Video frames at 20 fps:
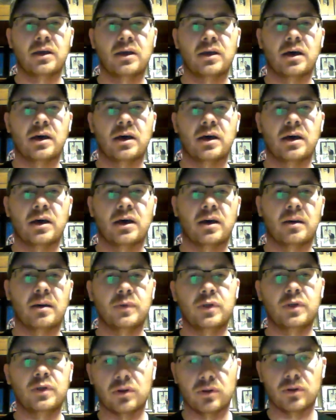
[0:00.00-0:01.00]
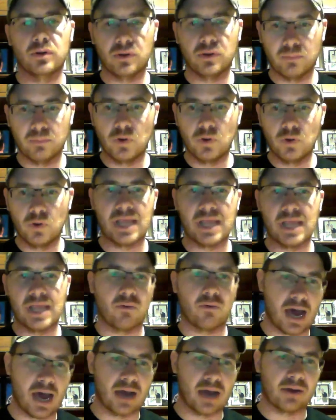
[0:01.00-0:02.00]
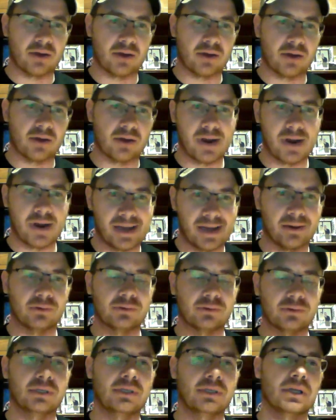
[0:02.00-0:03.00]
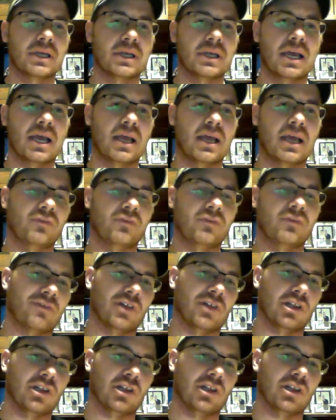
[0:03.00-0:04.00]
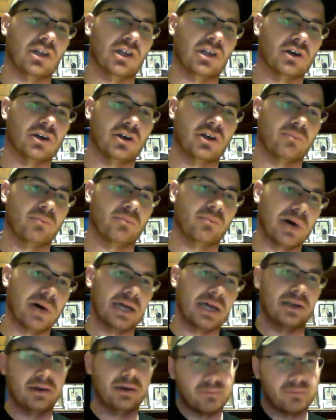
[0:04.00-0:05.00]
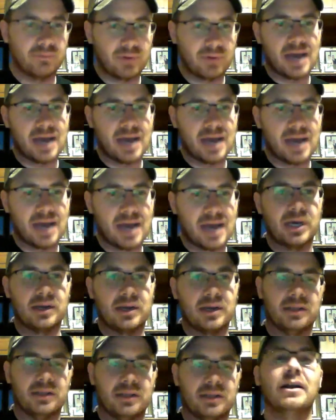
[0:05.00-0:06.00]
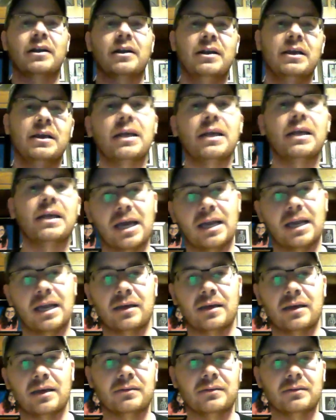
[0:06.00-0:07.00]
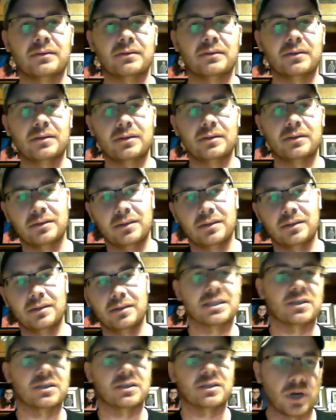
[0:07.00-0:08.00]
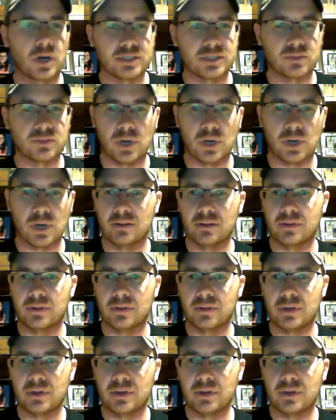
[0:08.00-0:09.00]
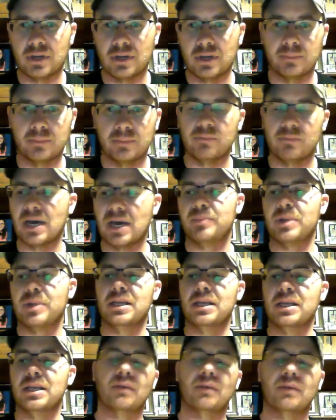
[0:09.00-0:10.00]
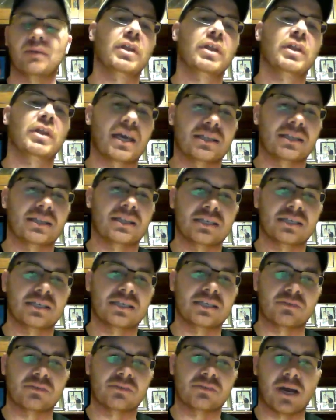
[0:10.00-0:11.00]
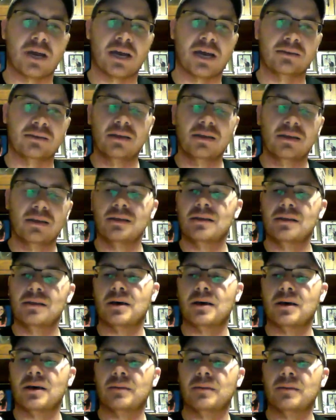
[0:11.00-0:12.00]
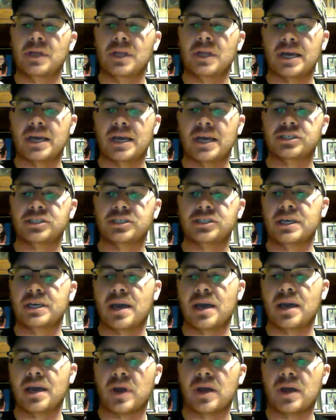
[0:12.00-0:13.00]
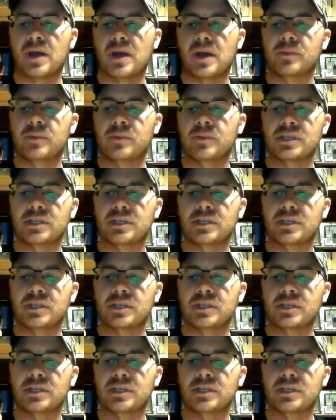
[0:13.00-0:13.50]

You're moving that rod around, and if you have a longer rod butt on there, it doesn't work as well, in my opinion. I really like this rod, and actually, I probably am going